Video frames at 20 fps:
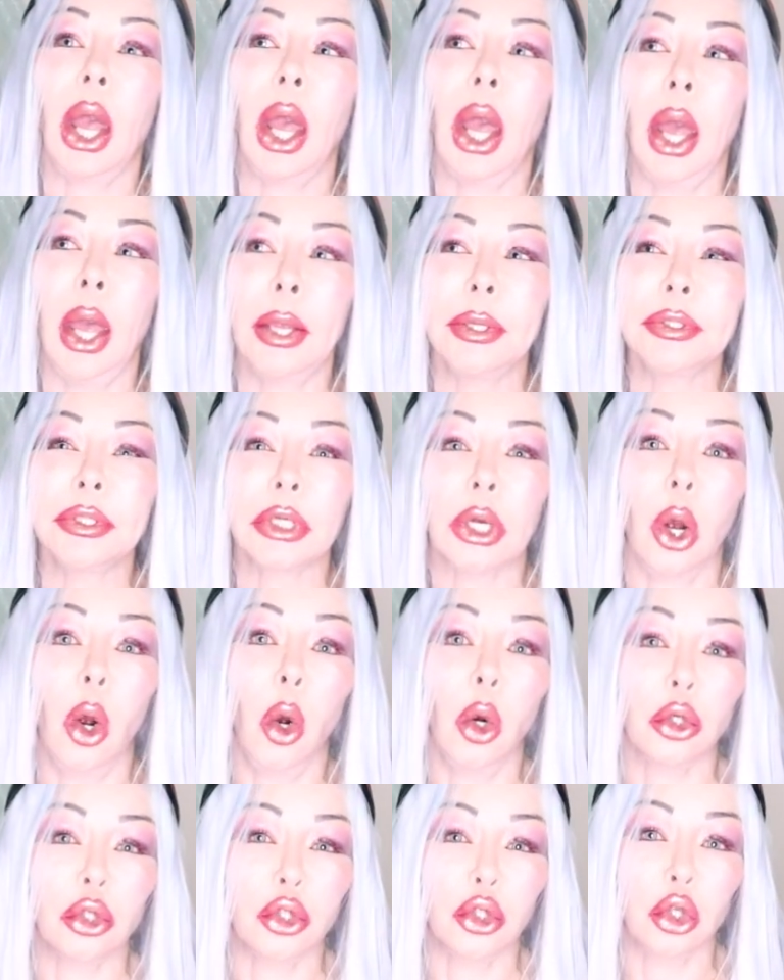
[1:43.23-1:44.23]
and
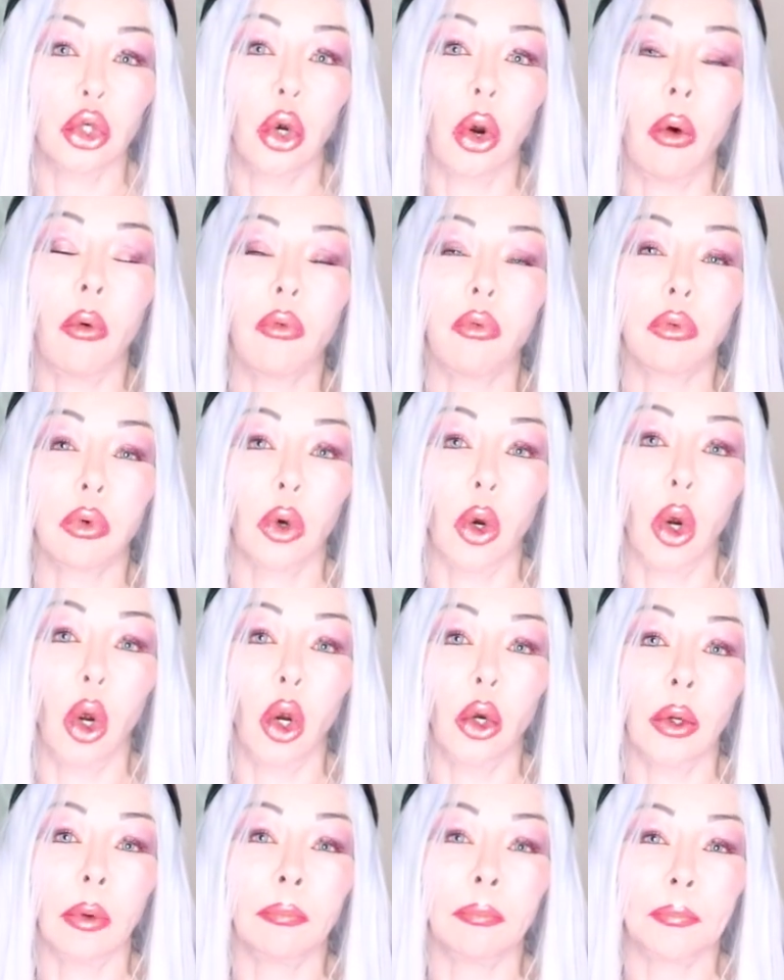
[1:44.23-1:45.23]
also
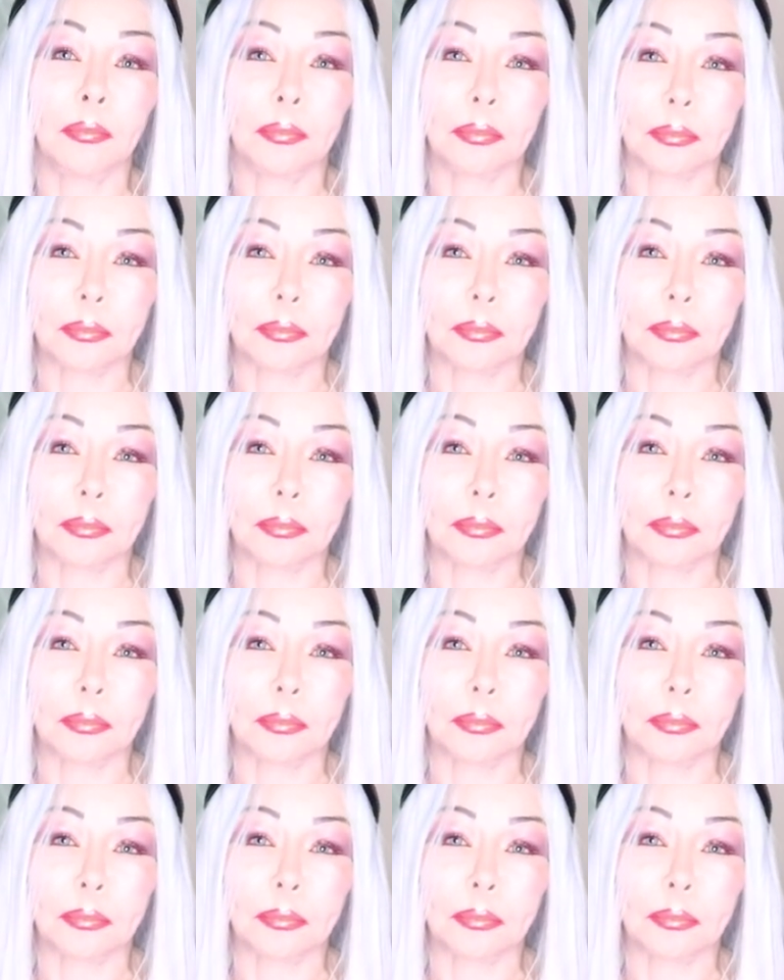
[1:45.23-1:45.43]
from